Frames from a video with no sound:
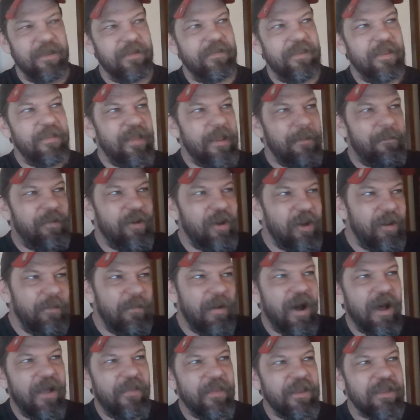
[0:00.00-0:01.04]
Then they put them
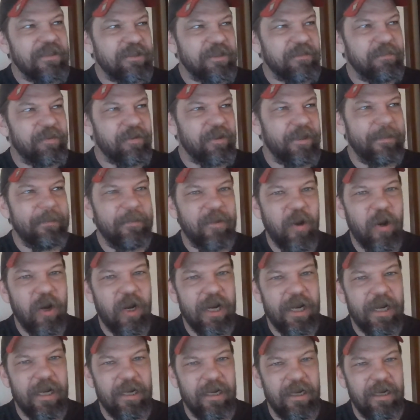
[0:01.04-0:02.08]
on the Supreme
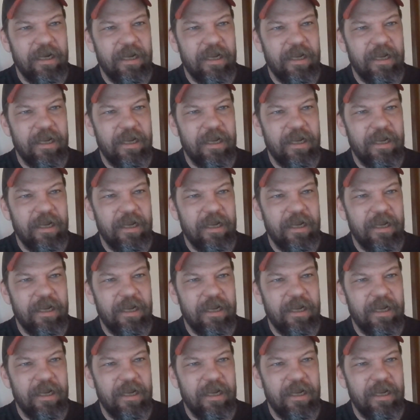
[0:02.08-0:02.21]
Court.